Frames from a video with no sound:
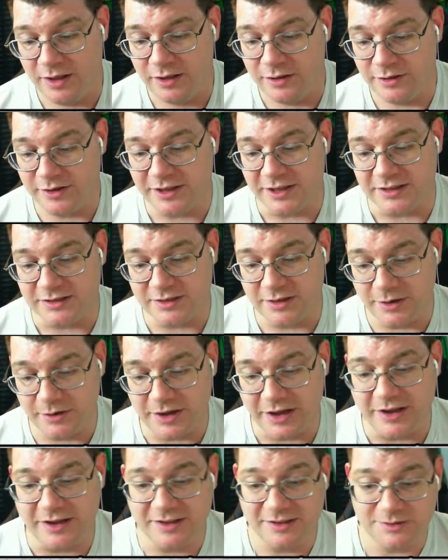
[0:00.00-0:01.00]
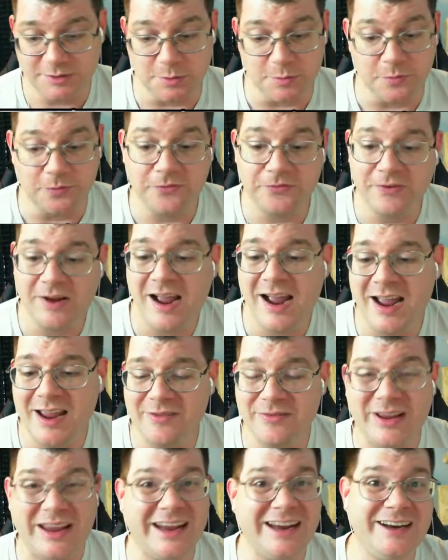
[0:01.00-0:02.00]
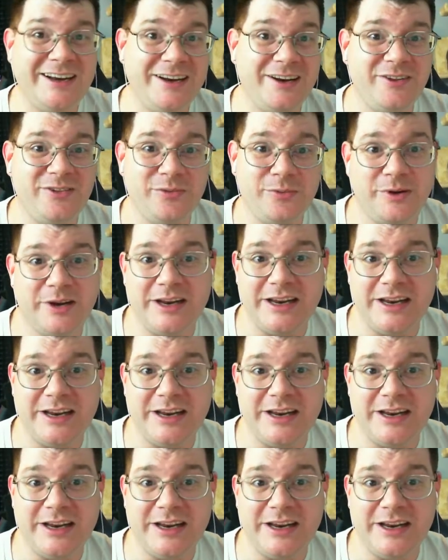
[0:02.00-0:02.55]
look at this. Okay, so 583